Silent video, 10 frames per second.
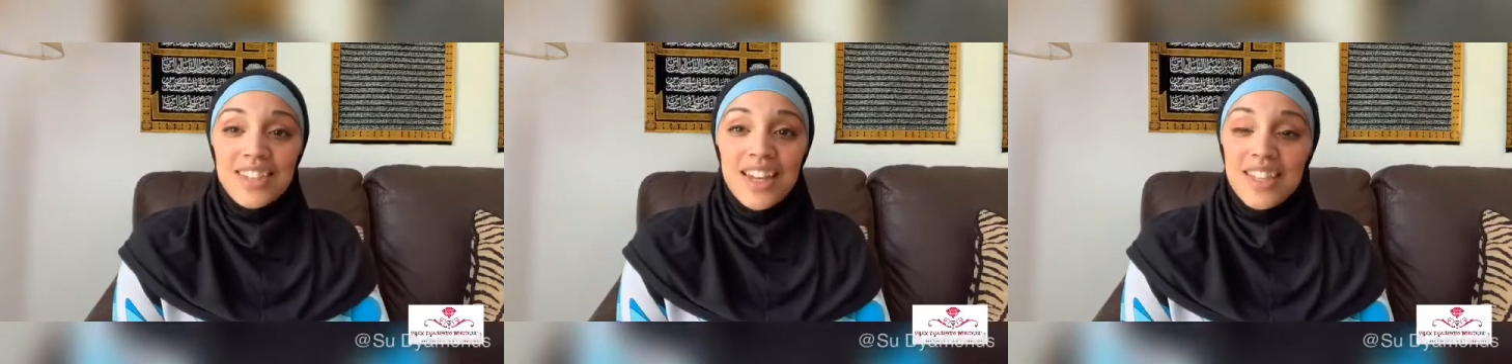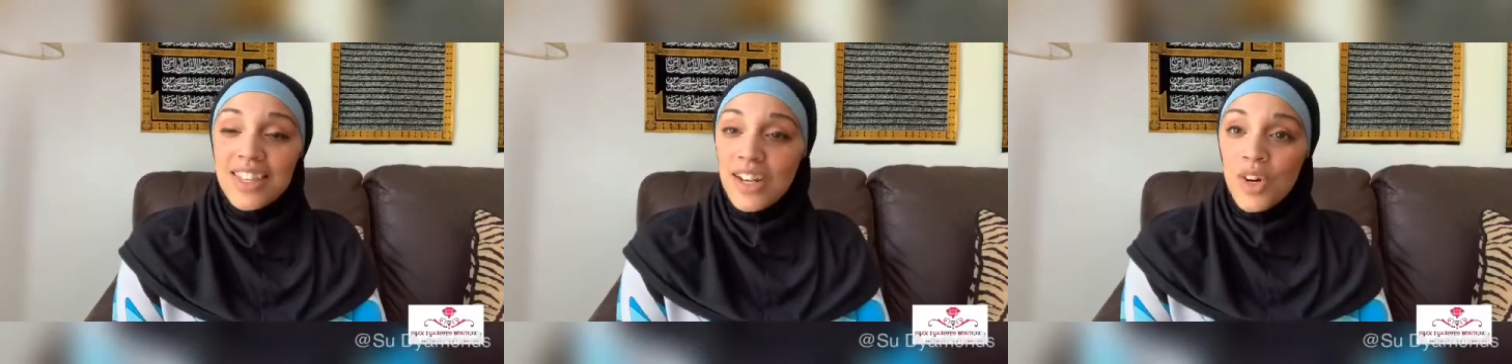Like I
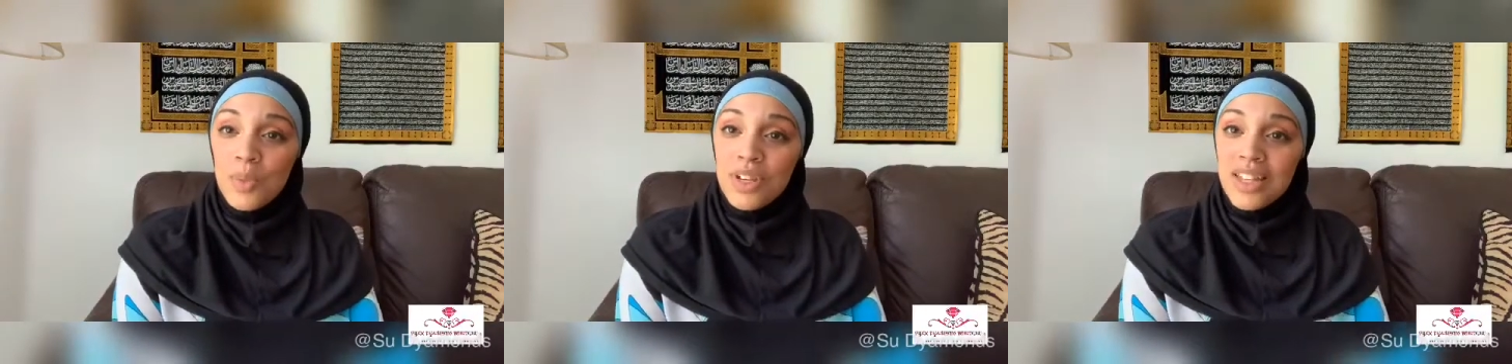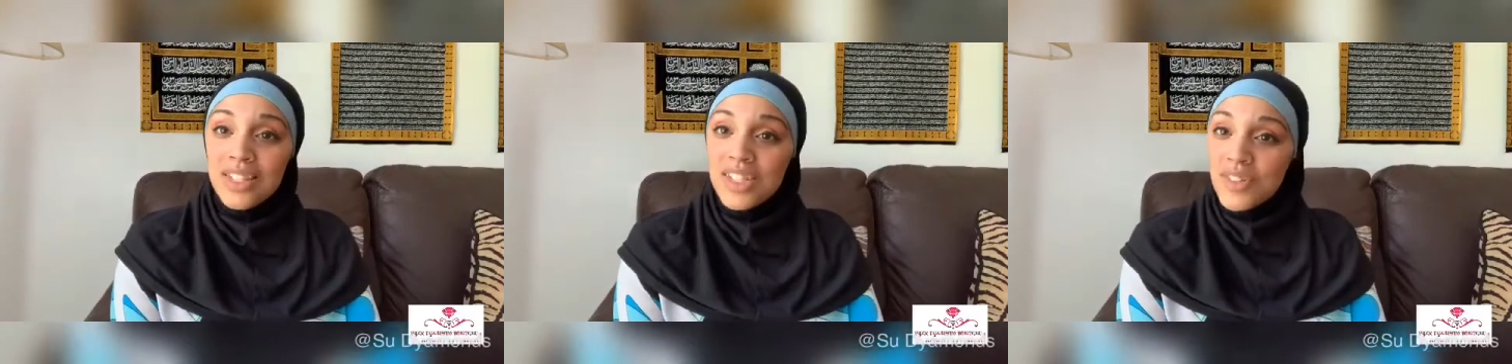said, I hope you guys
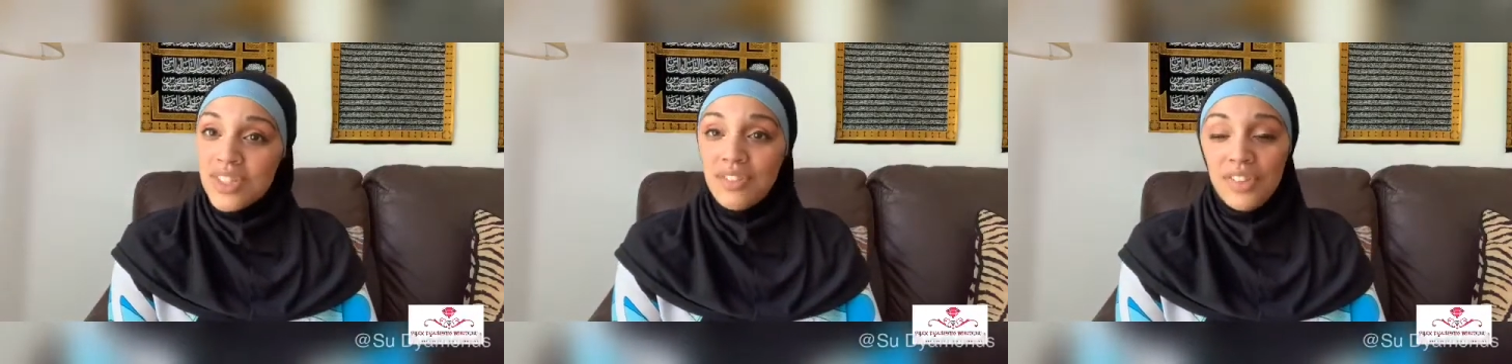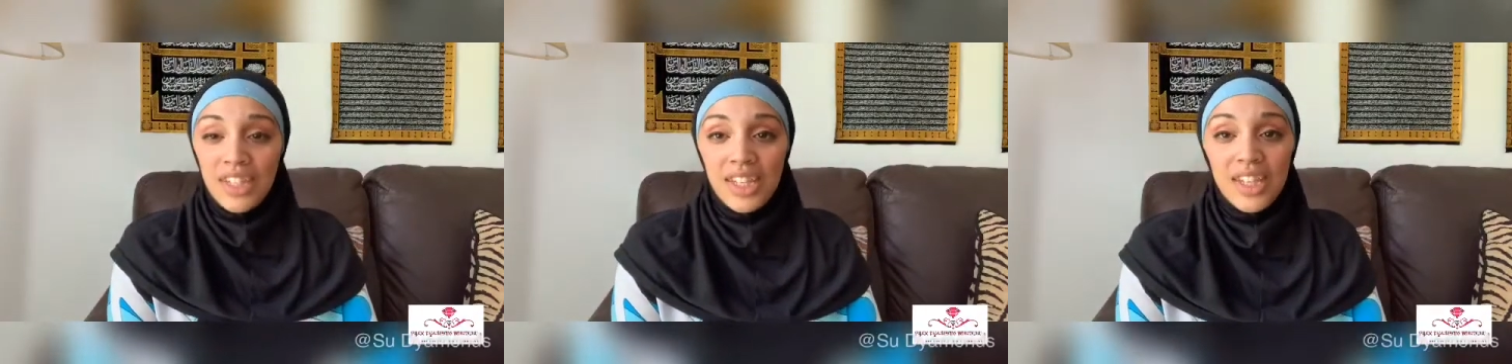enjoyed the
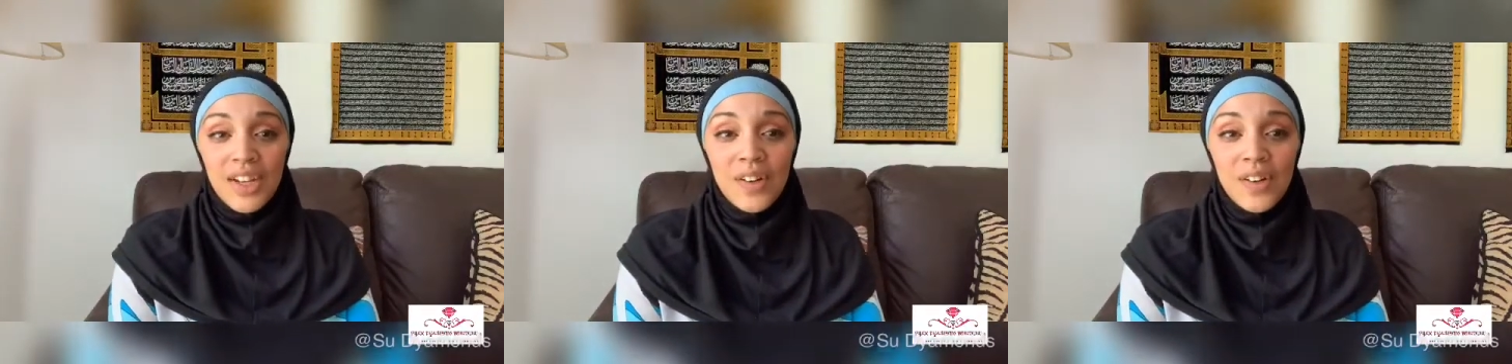video.